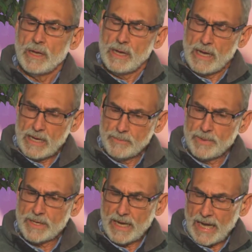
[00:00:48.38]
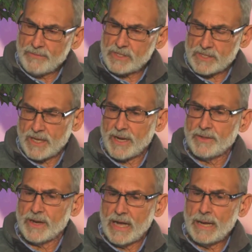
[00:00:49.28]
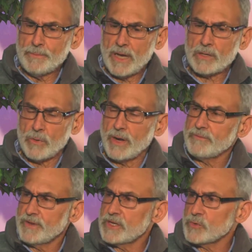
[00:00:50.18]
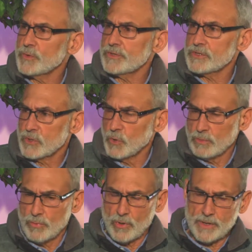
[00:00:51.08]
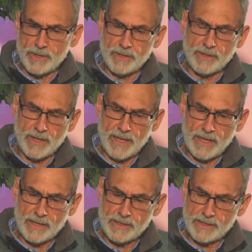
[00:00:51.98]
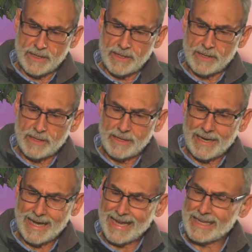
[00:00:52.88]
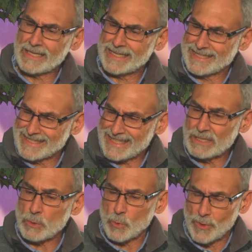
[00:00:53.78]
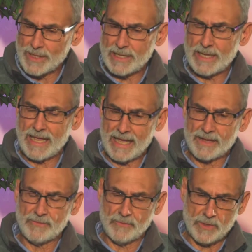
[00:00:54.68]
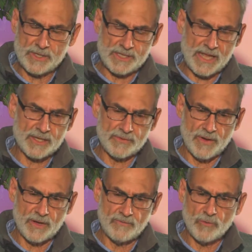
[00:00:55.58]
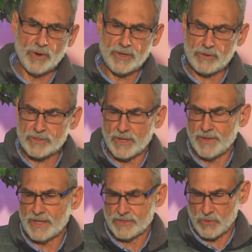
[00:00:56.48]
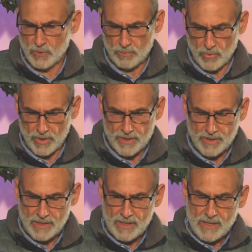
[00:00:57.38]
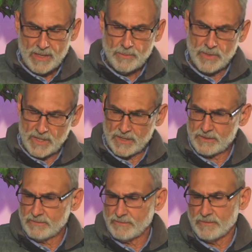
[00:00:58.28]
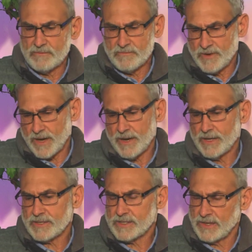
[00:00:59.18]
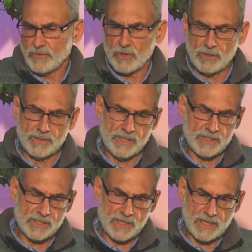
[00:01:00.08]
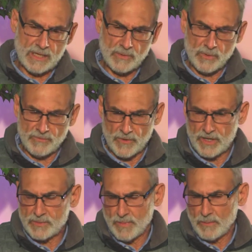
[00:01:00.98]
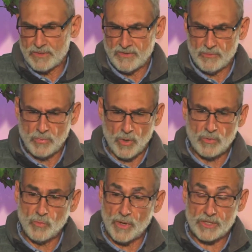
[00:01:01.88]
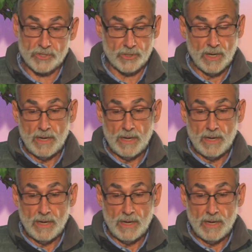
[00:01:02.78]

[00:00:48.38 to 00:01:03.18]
But I've decided that I'm not quite finished with the school board. And I didn't really have a very satisfying 4 years on that school board because of various difficulties with various members of the board, which